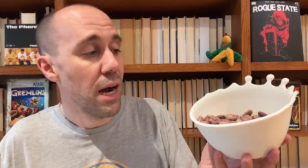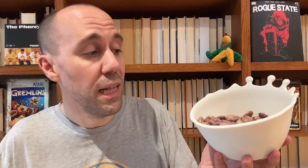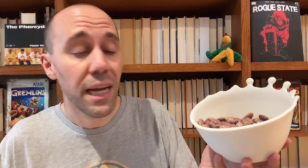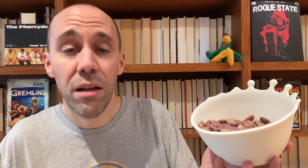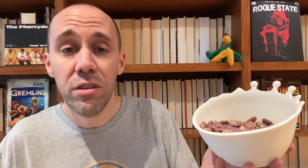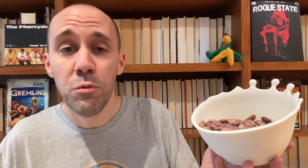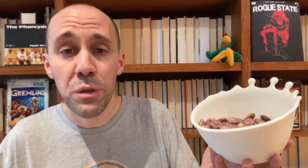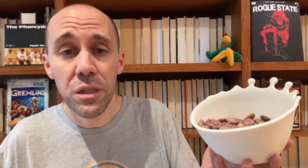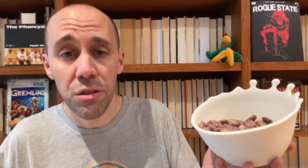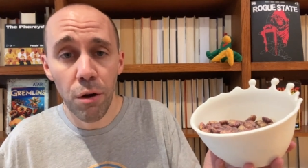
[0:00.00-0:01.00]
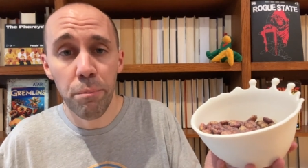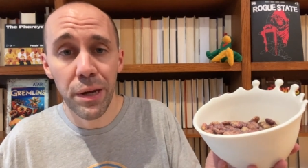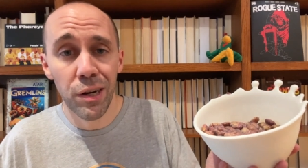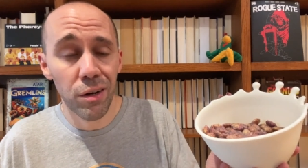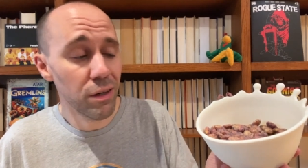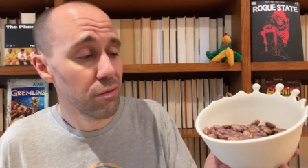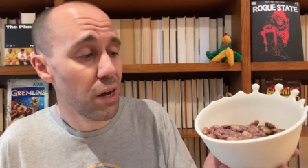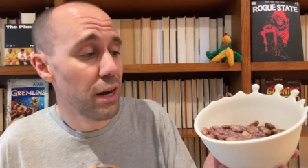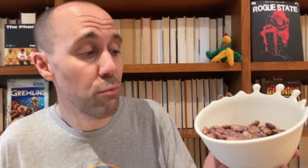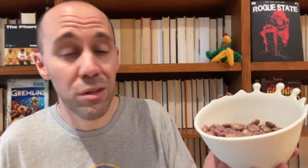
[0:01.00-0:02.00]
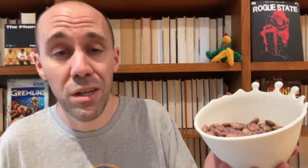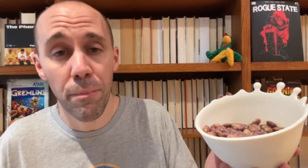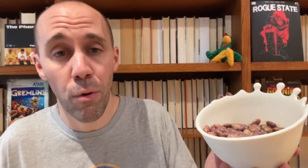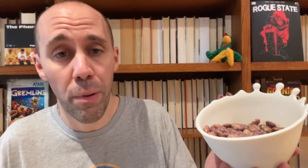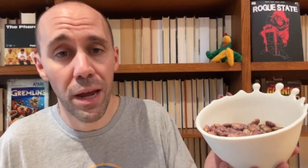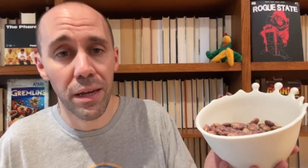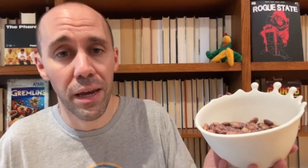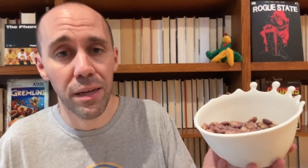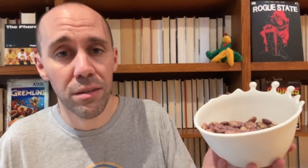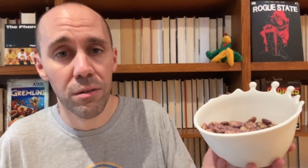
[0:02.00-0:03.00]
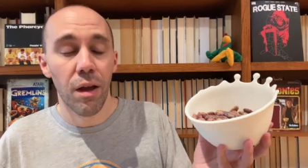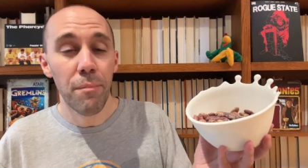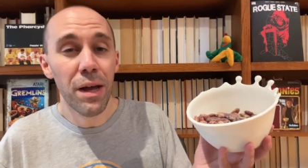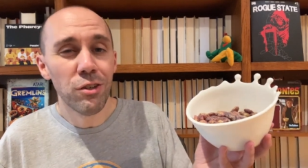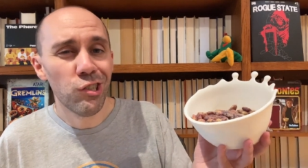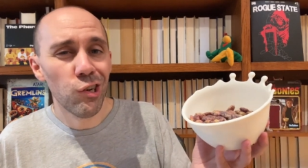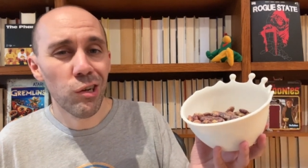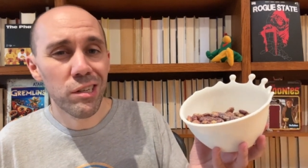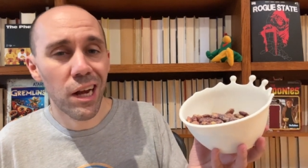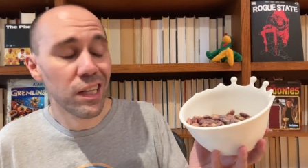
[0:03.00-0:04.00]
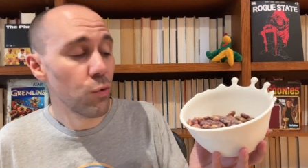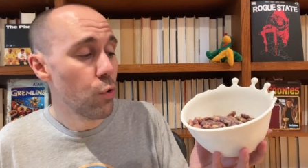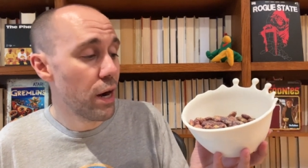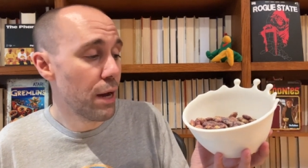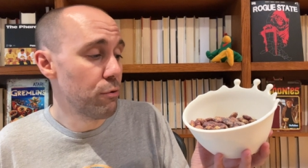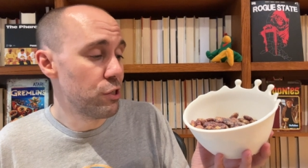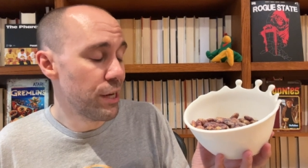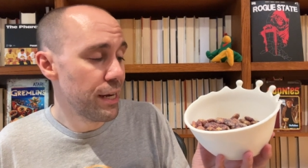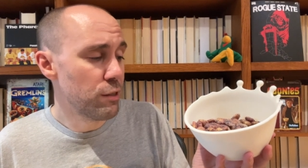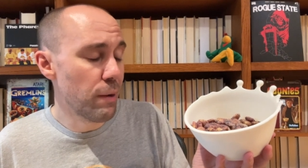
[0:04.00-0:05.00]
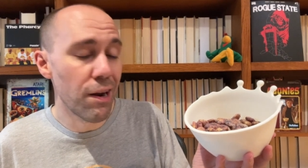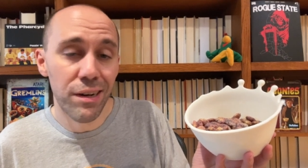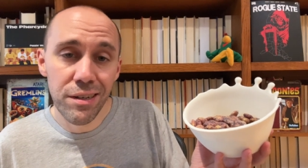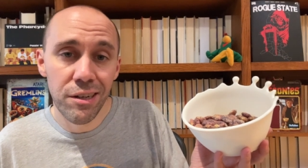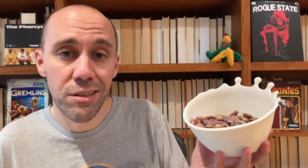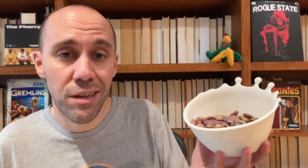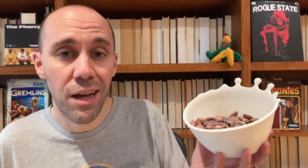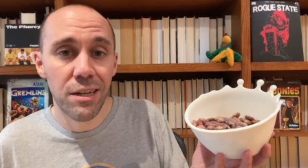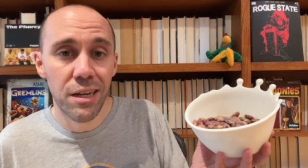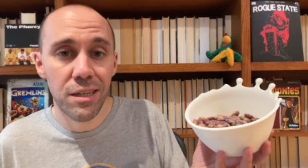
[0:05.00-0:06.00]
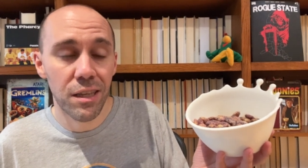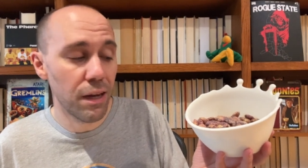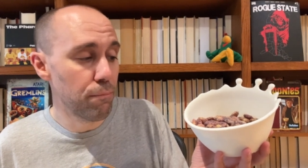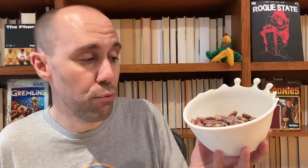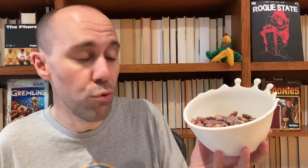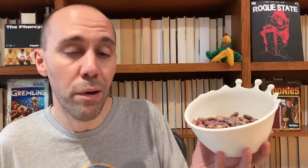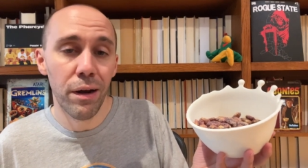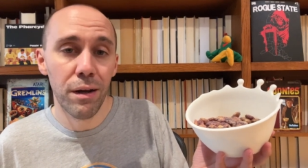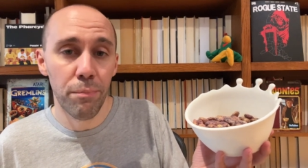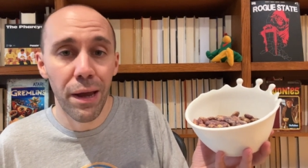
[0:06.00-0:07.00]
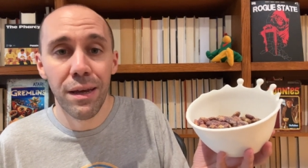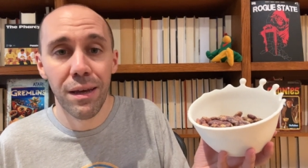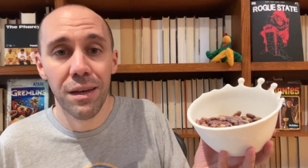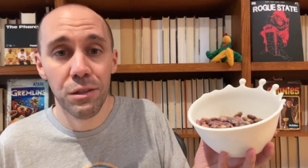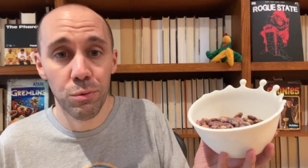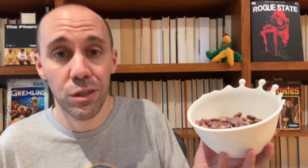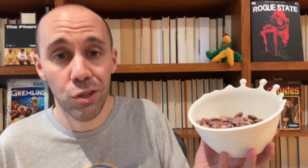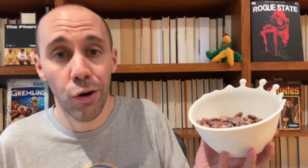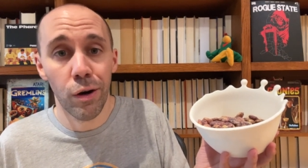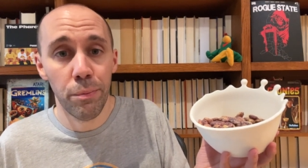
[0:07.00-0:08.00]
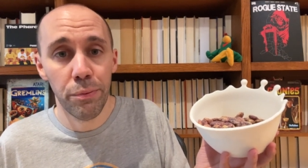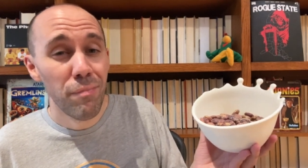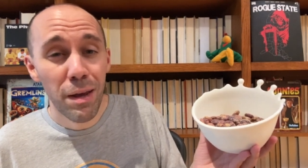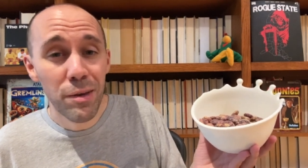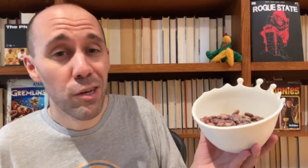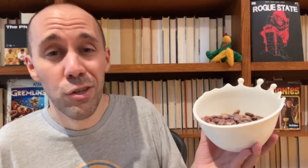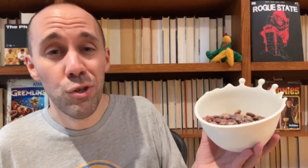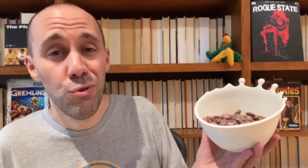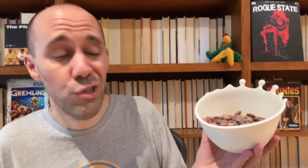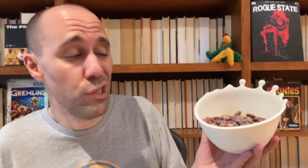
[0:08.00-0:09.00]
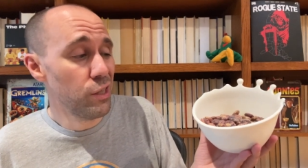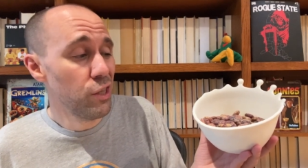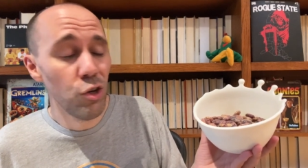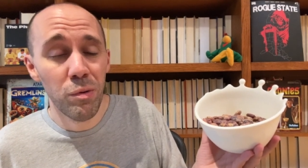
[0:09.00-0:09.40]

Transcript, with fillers: I like how these pieces are bigger and kind of resemble pancakes. I'm not sure exactly what I would change about it. It does kind of taste like blueberry pancakes with syrup. Maybe it could use just a little